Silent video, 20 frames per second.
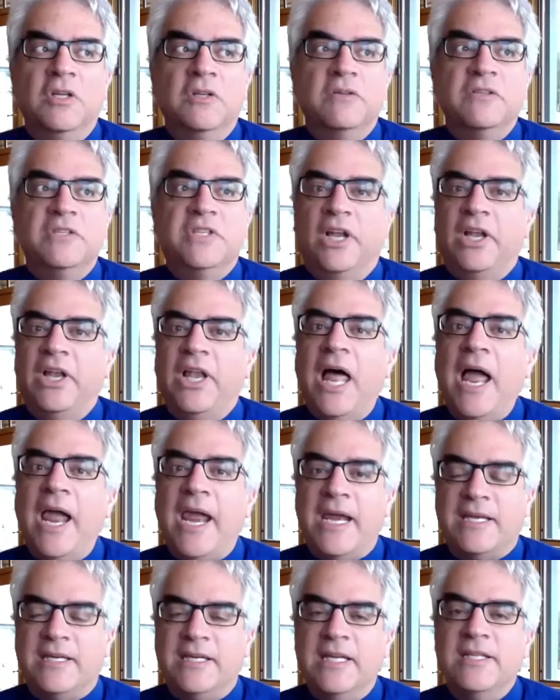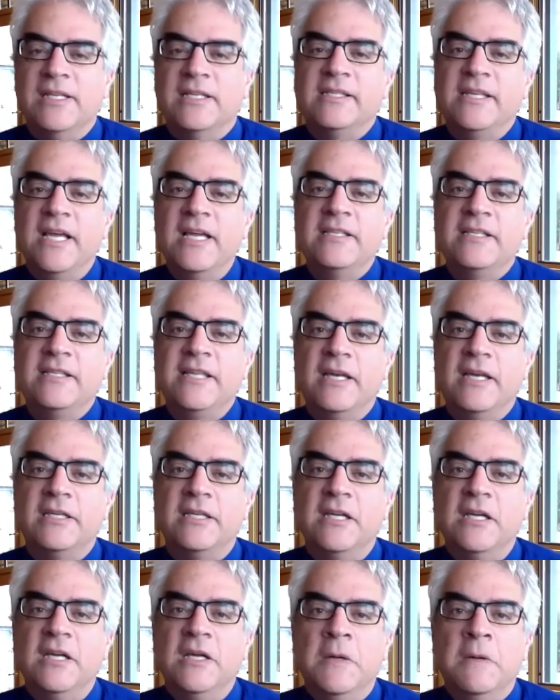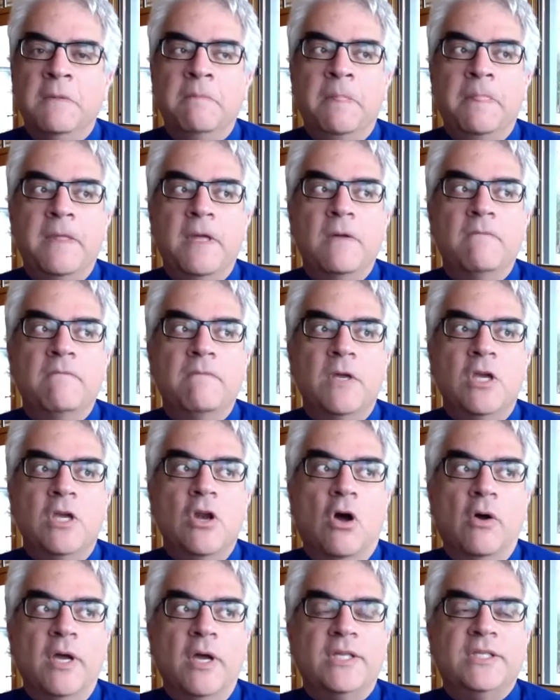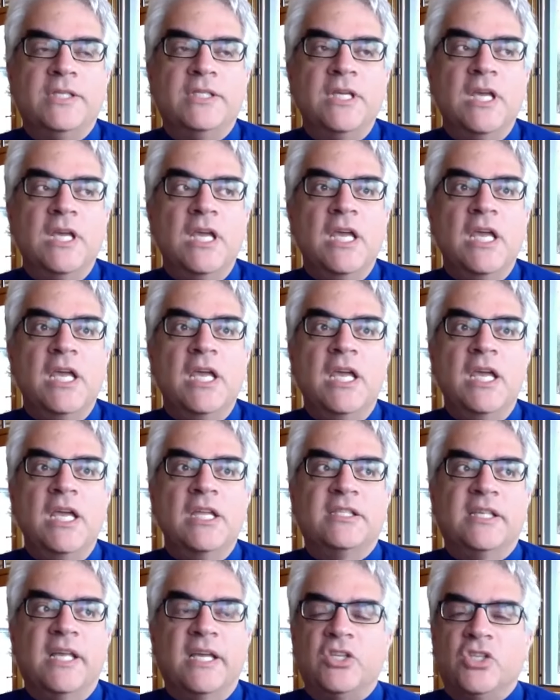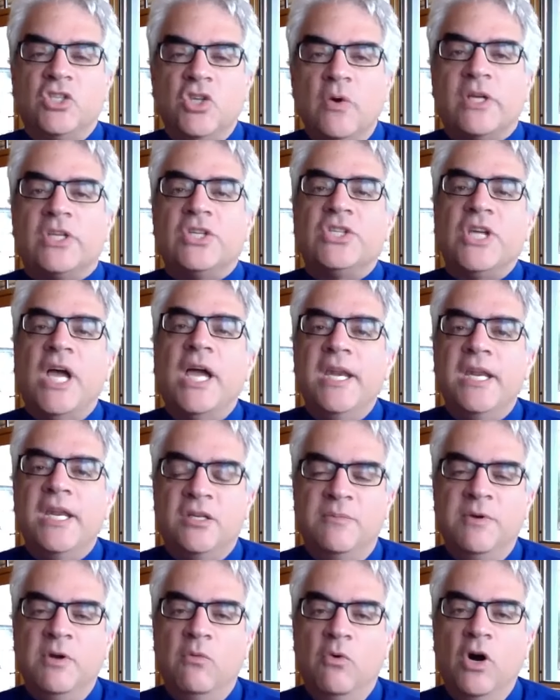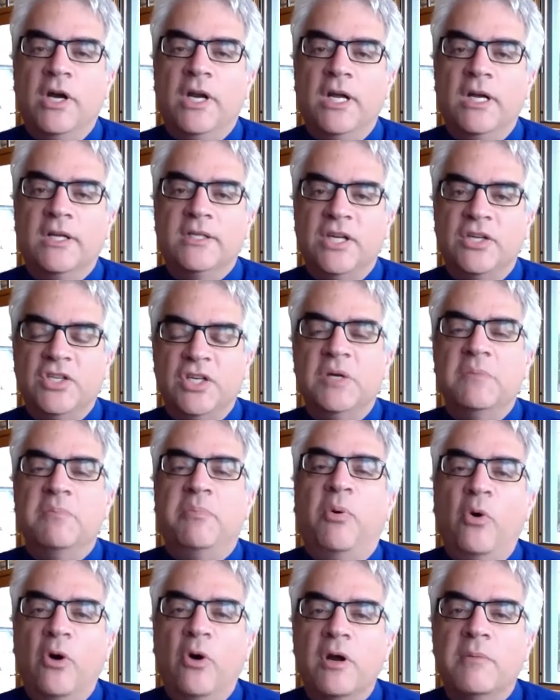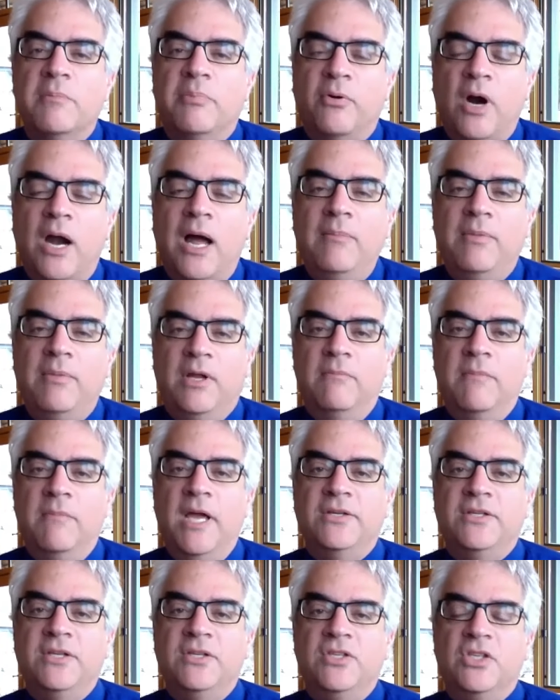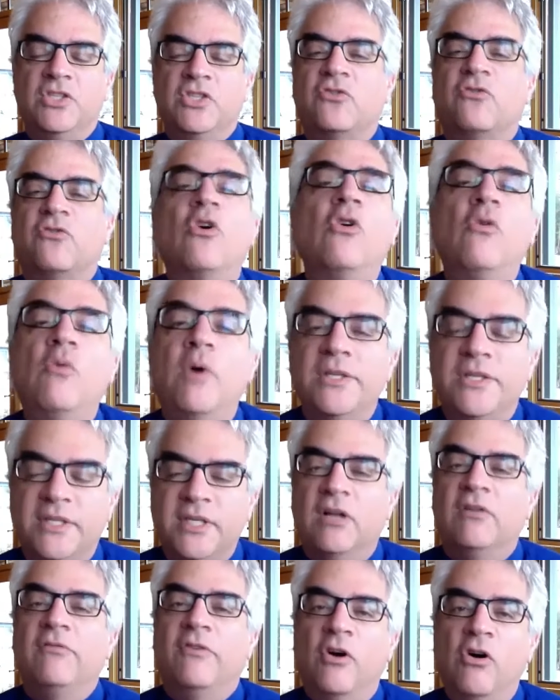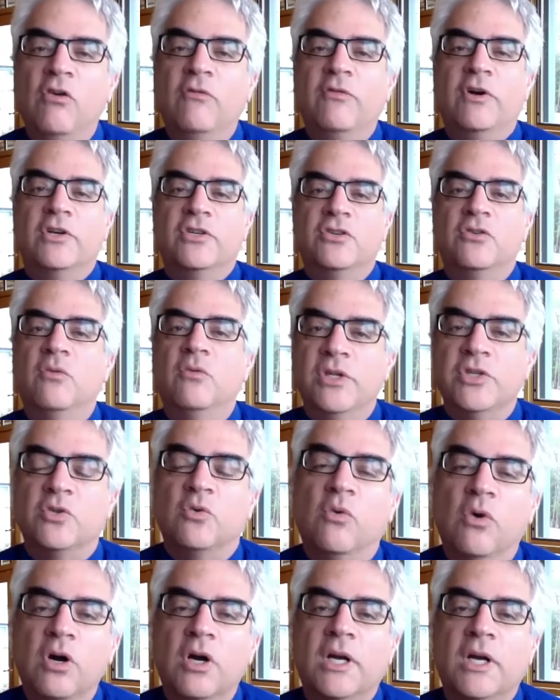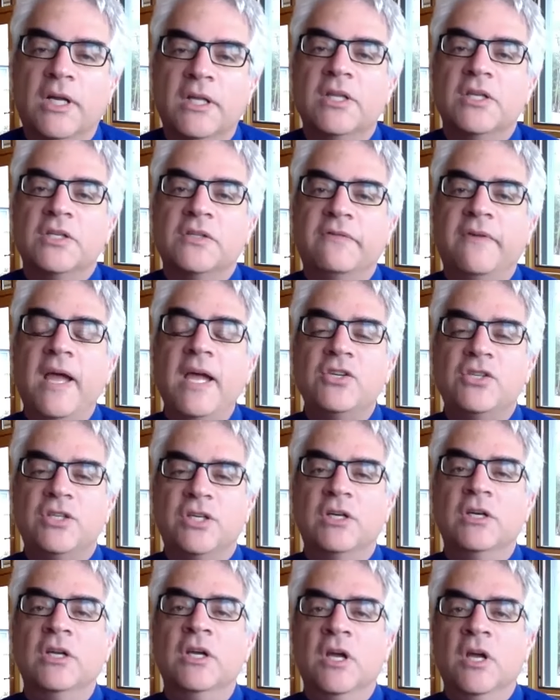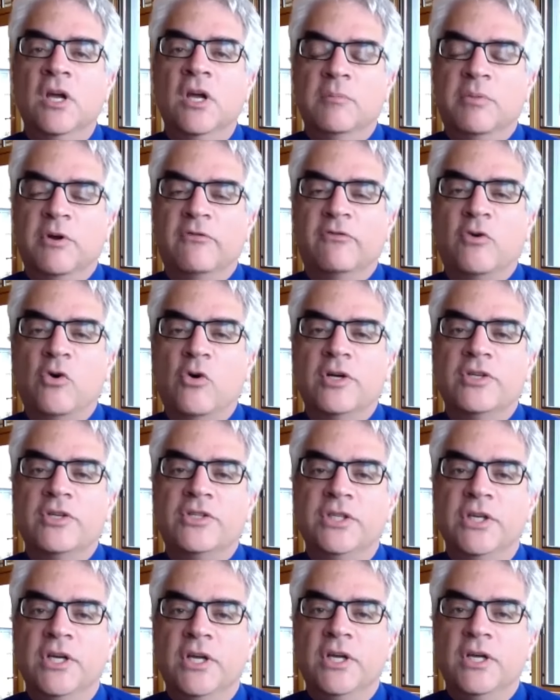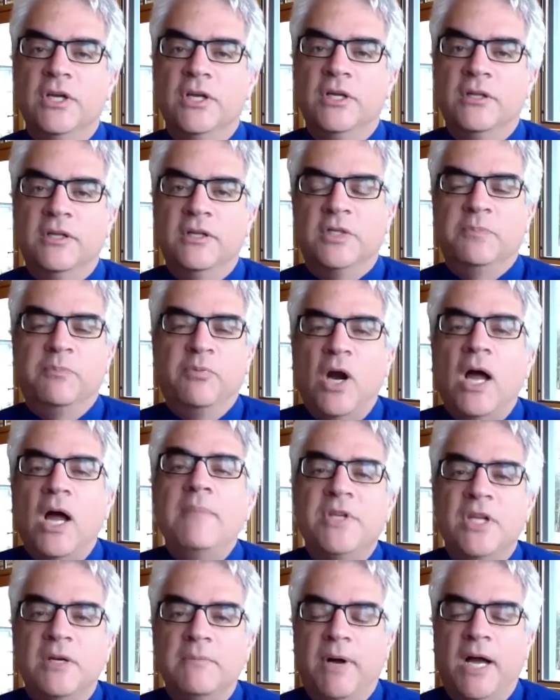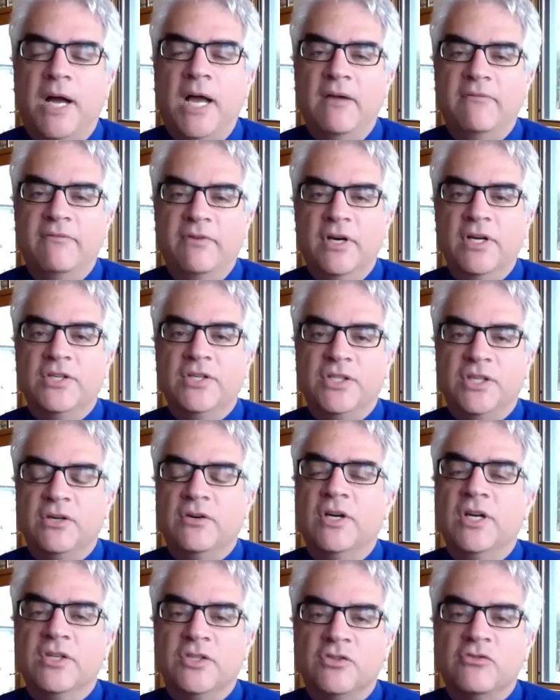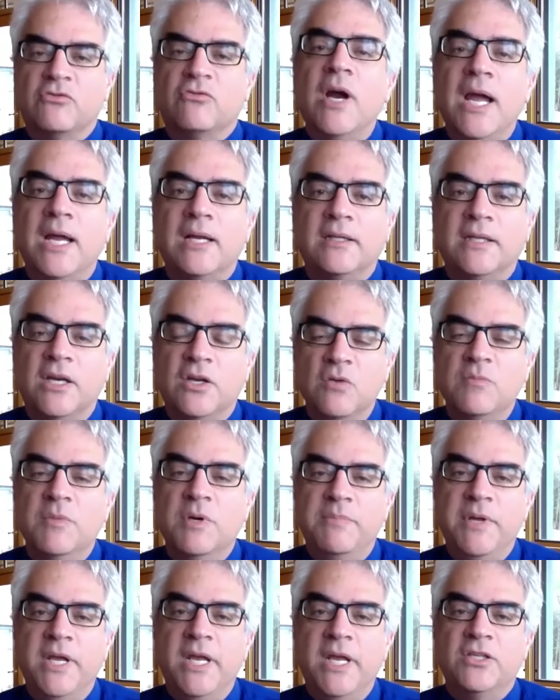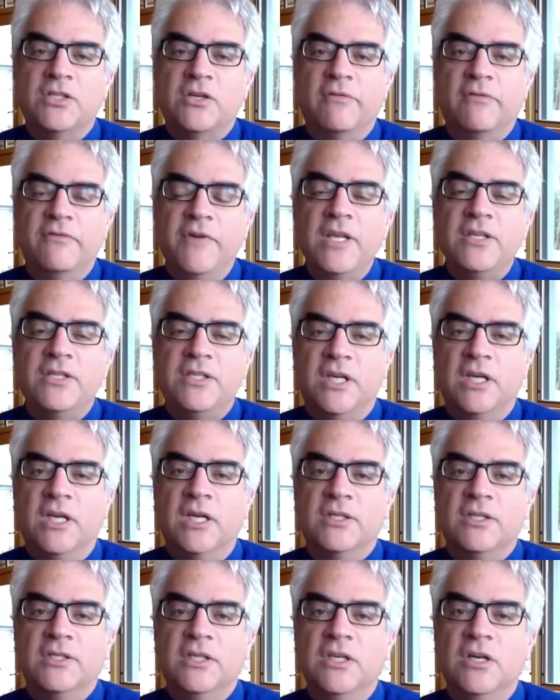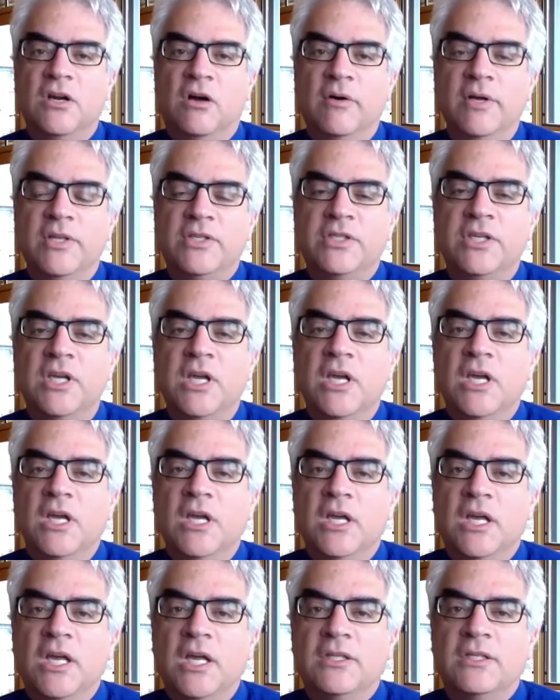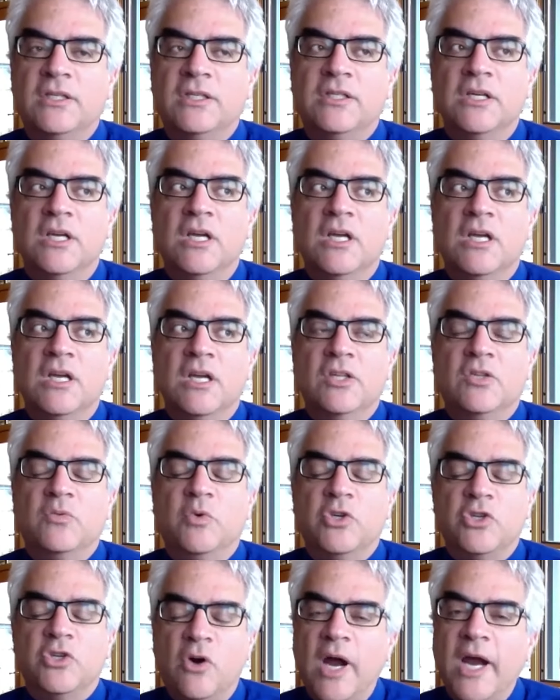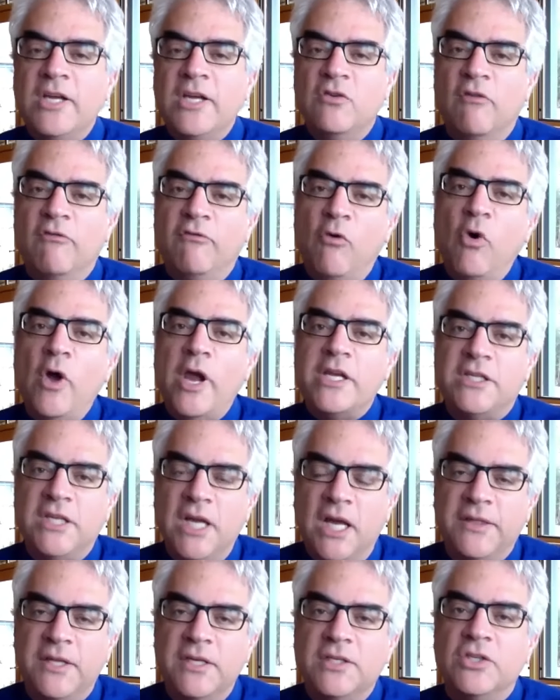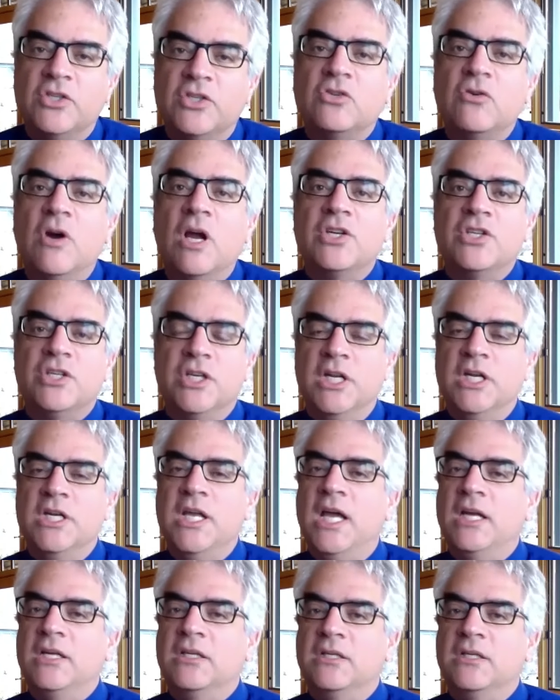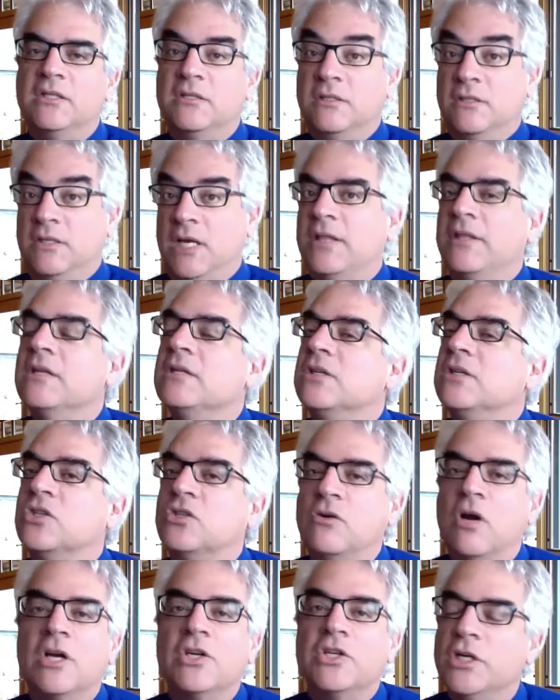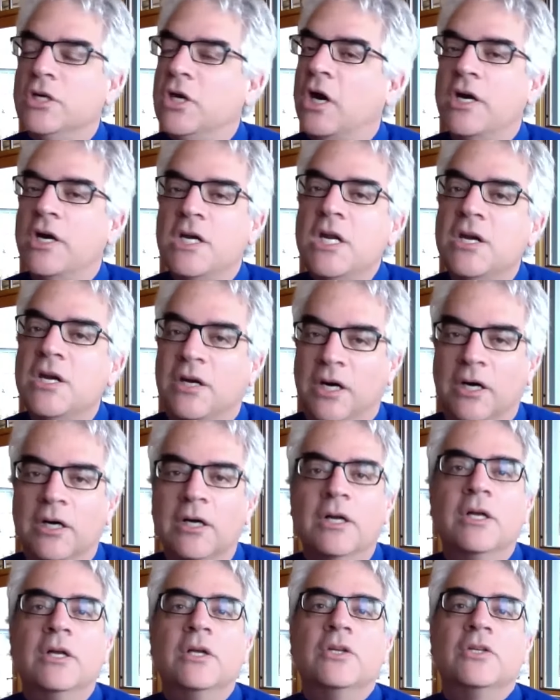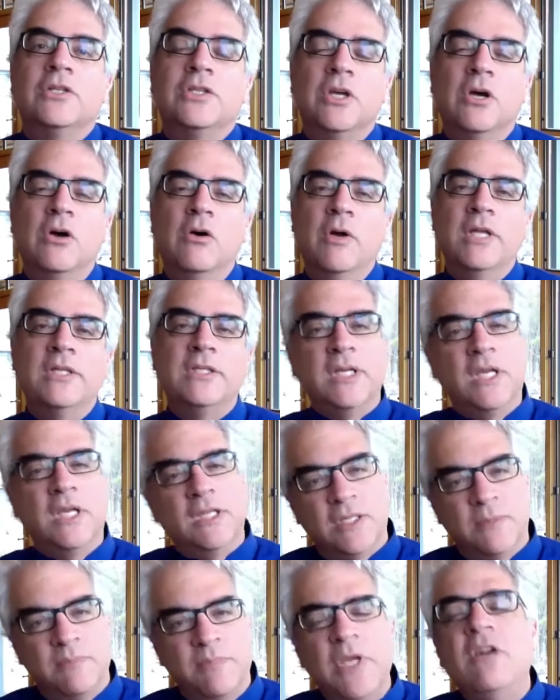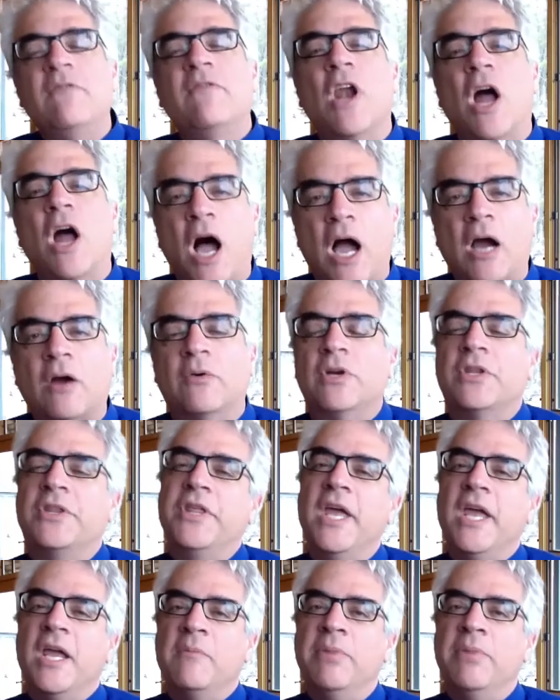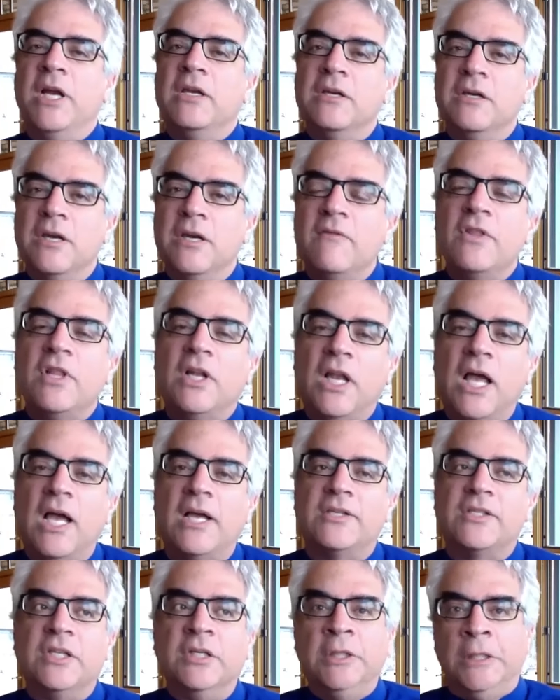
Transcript: delight in the sense that you know it's it's like so exciting to be working on such an important problem and to just throw oneself over to one's work in this fashion. But of course, it's prompted by a very serious threat that human beings are facing. It's you know it's it's it, we're trying to avoid death and destruction, and yet death and destruction are near. So it's it's a bit of an awkward thing, but nevertheless,